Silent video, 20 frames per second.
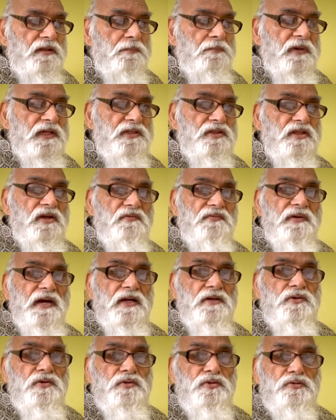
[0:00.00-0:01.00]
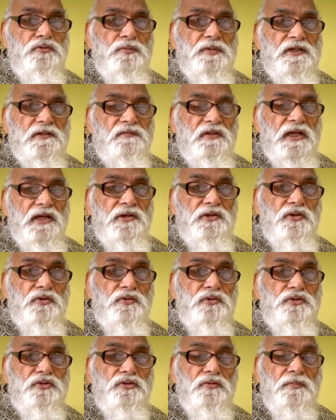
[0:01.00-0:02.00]
month of October, there
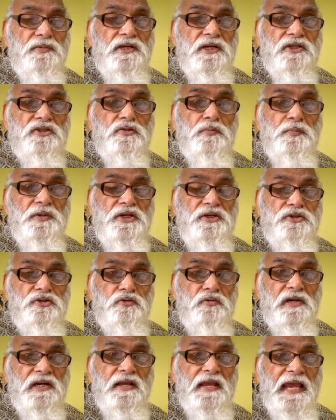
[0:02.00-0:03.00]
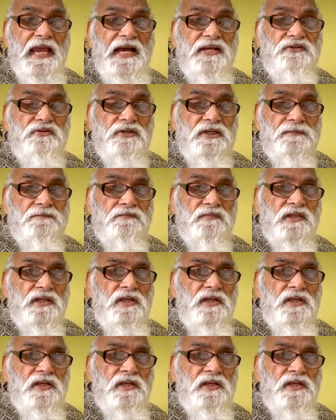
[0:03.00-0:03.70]
used to be a spiritual gathering.